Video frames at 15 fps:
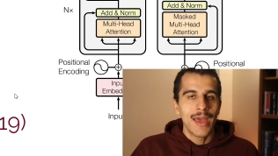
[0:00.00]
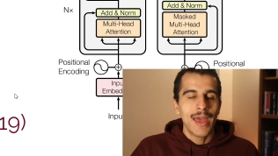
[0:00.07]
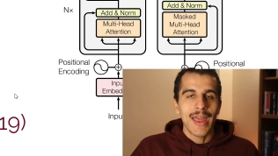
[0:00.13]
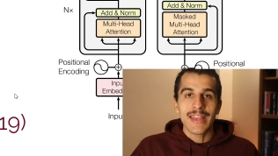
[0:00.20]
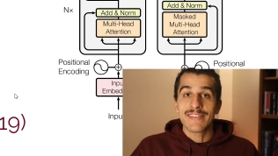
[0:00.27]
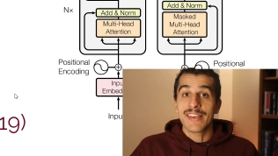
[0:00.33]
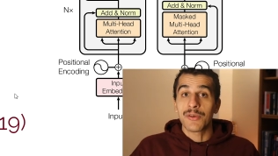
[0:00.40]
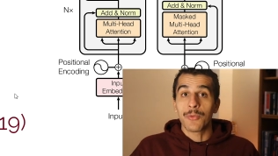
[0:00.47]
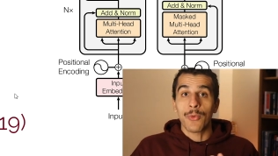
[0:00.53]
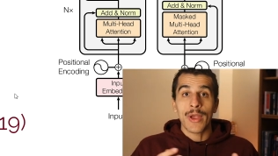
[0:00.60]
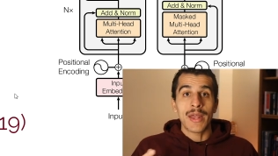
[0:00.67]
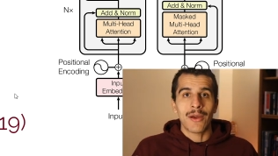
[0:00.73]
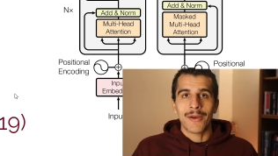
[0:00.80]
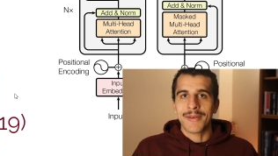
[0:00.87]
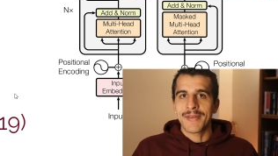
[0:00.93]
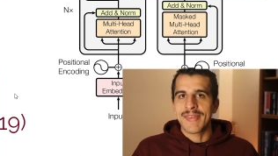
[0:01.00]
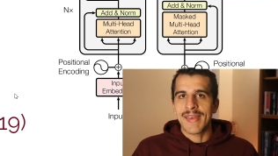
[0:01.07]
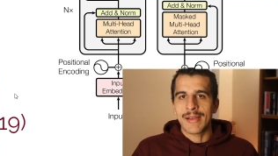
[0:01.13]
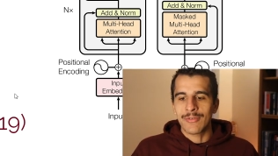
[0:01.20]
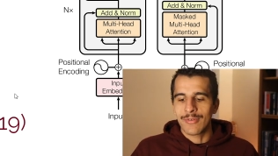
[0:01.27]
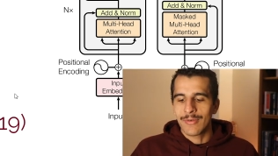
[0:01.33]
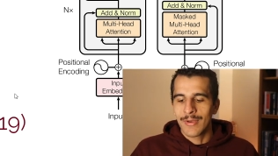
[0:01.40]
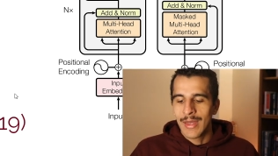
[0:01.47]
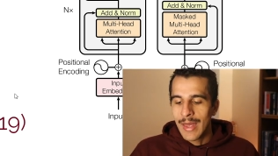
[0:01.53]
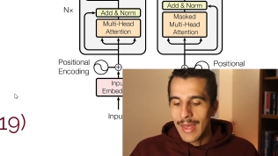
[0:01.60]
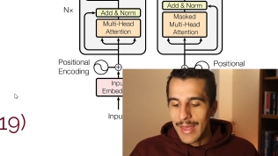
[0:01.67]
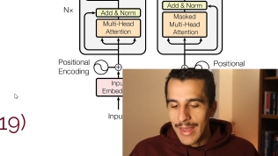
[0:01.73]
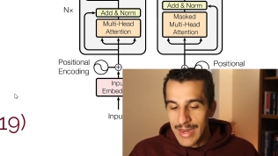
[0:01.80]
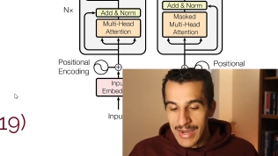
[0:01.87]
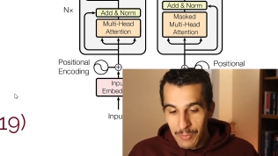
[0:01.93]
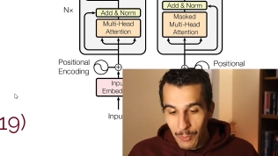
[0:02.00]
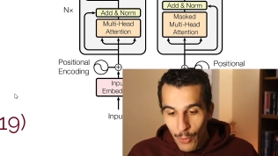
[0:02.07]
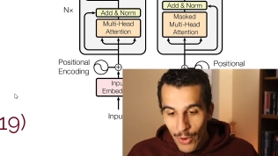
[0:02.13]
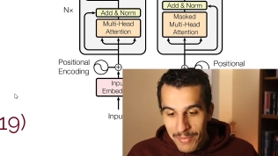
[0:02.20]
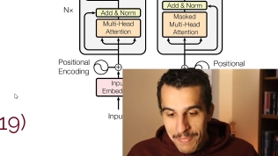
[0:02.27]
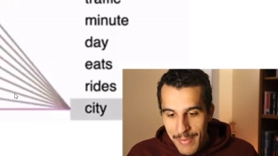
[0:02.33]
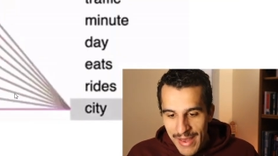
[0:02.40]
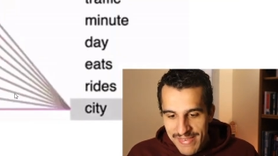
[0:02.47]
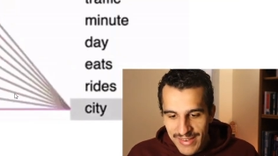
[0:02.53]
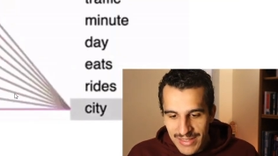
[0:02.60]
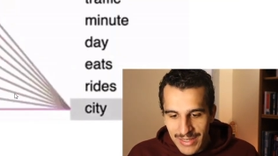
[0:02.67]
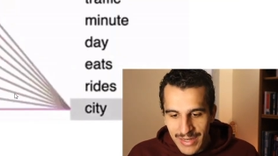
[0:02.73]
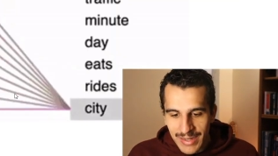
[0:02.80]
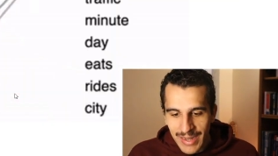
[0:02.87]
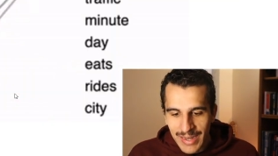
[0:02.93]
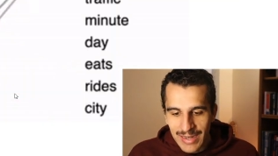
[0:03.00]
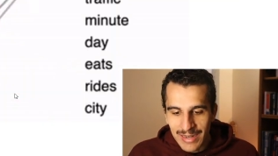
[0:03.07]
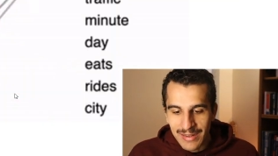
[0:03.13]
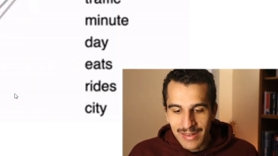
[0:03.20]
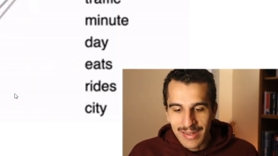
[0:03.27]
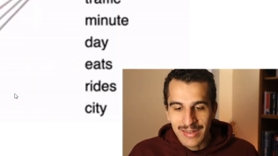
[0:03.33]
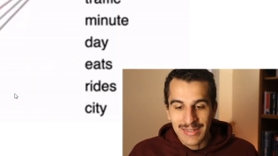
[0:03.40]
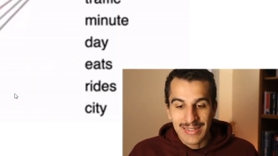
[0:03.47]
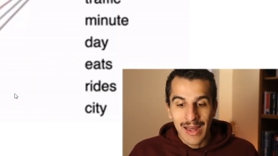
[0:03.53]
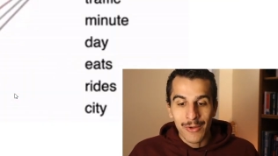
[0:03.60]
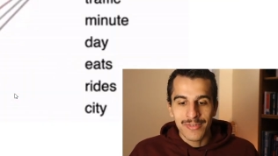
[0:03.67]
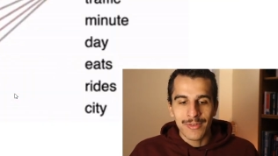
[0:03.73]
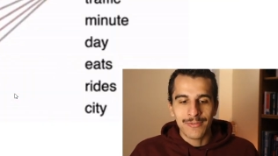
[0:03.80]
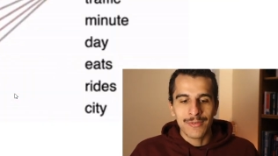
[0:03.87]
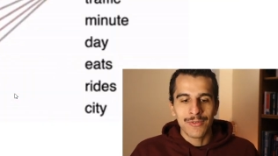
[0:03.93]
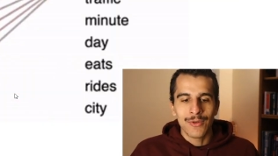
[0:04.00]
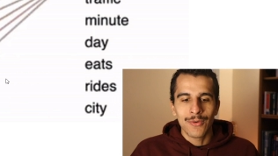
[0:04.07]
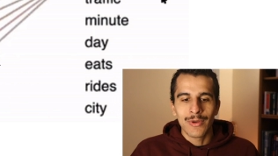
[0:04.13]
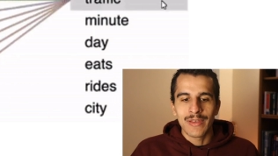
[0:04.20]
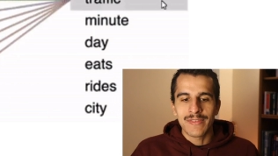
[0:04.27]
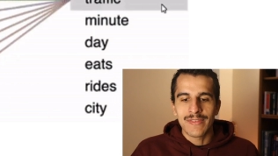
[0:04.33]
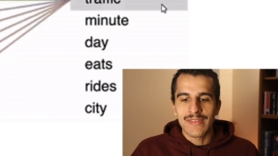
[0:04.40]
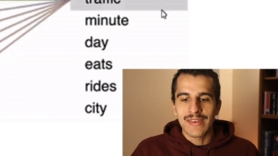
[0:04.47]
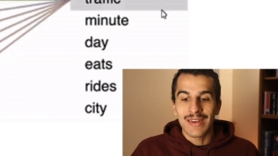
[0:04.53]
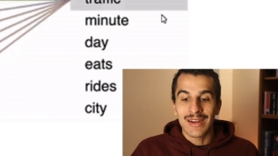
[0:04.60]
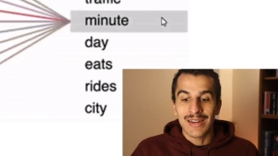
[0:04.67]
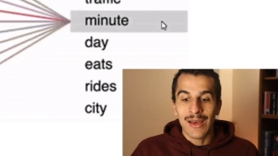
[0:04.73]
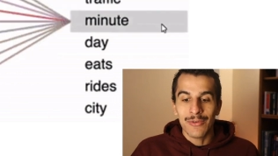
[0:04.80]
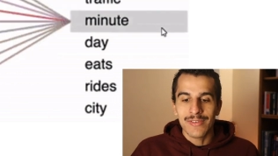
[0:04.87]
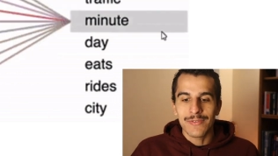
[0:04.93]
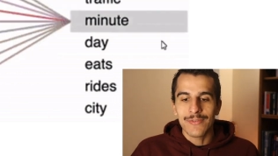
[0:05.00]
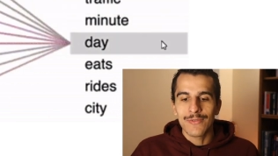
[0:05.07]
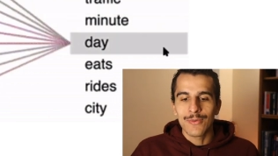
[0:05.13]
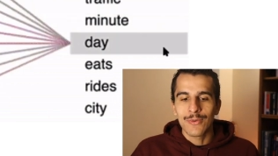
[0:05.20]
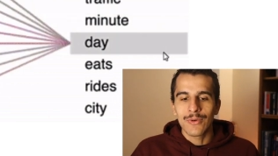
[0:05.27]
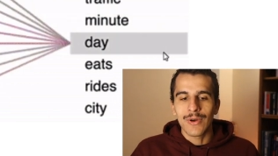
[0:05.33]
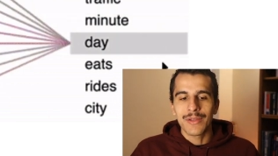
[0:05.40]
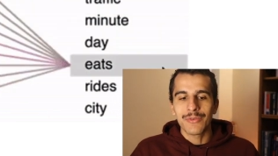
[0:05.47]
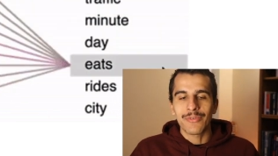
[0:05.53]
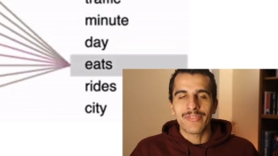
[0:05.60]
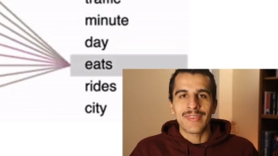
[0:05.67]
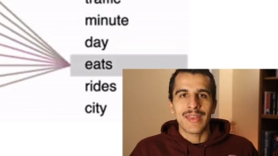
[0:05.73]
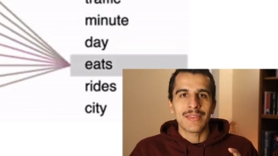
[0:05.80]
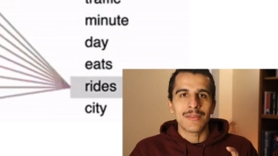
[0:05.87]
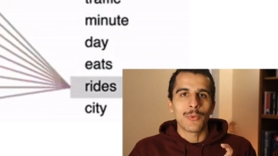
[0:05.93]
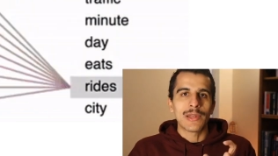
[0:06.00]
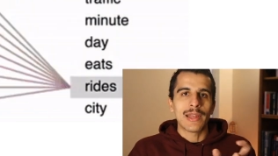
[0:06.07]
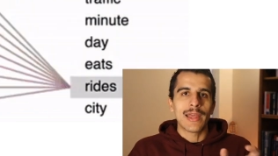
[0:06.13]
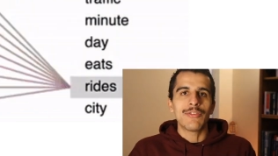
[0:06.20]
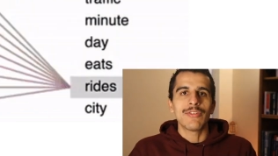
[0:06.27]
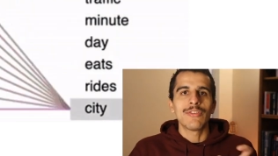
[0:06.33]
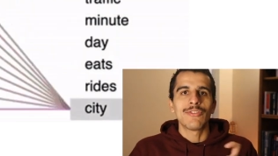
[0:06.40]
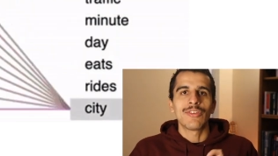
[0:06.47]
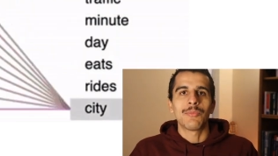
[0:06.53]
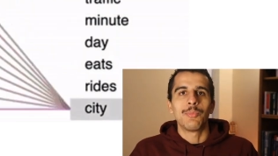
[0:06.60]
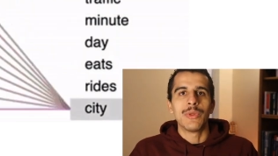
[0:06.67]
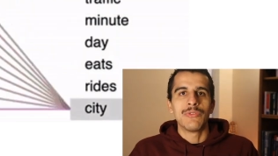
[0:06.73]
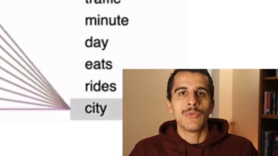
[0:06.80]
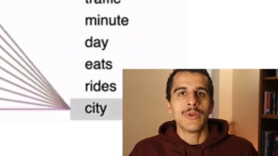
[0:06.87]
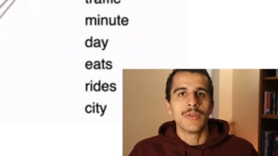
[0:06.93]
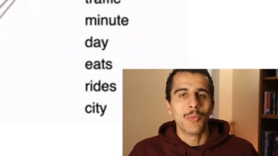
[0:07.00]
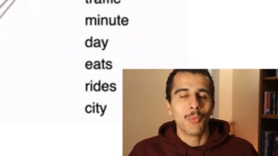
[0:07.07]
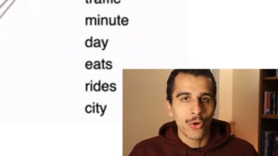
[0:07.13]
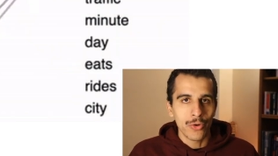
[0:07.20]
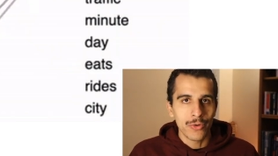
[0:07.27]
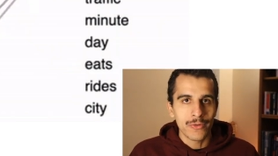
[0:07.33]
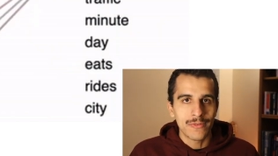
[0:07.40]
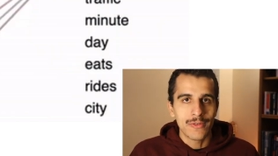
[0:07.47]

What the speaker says: It's a great architecture. And what basically it allows us to do is it allows us to understand the relationship between the words,